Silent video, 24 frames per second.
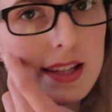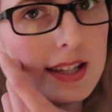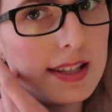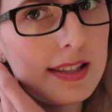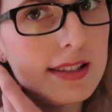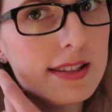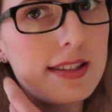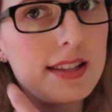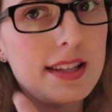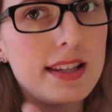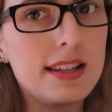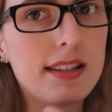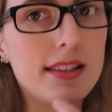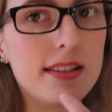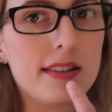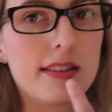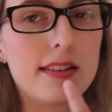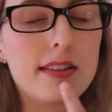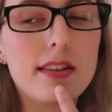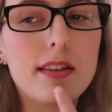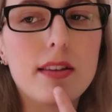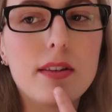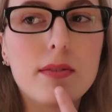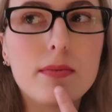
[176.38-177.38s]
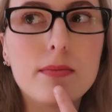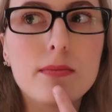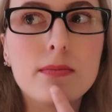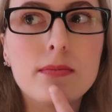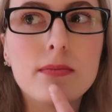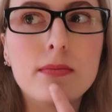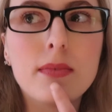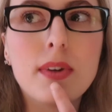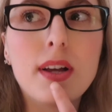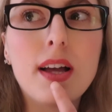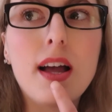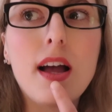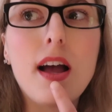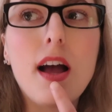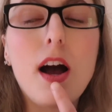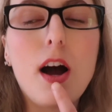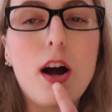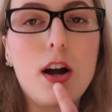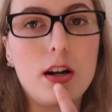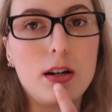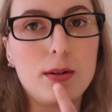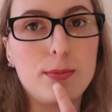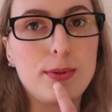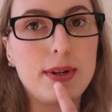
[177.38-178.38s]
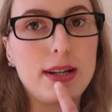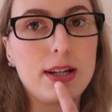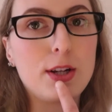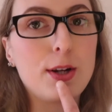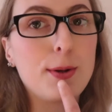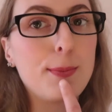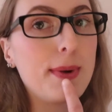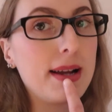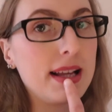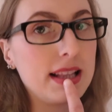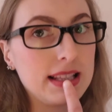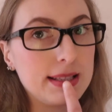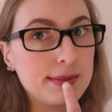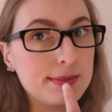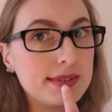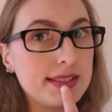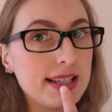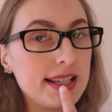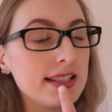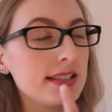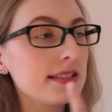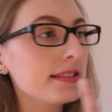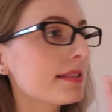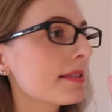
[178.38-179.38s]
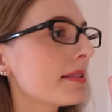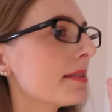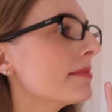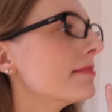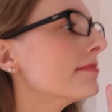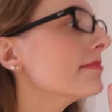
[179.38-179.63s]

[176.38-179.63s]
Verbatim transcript: This is Heartbreaker by LipSense.